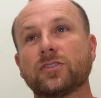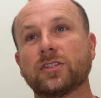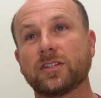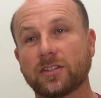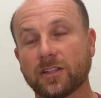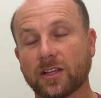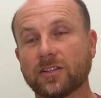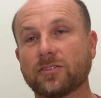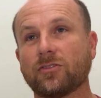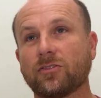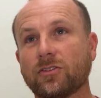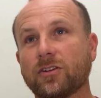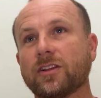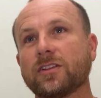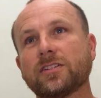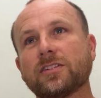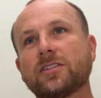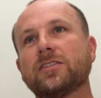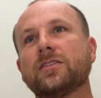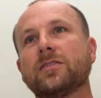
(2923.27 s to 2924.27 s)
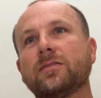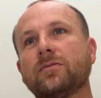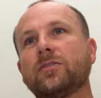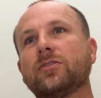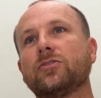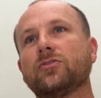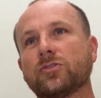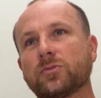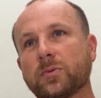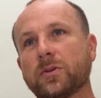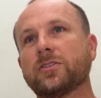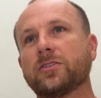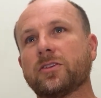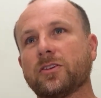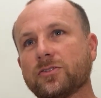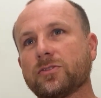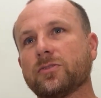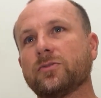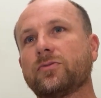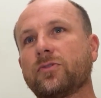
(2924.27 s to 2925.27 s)
It does hurt us as individuals, but it's
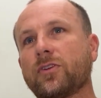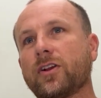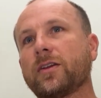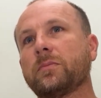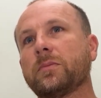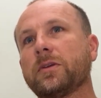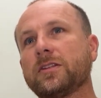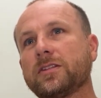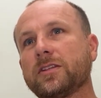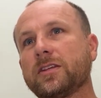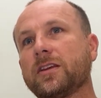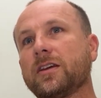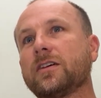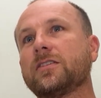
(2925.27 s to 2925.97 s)
also fragmenting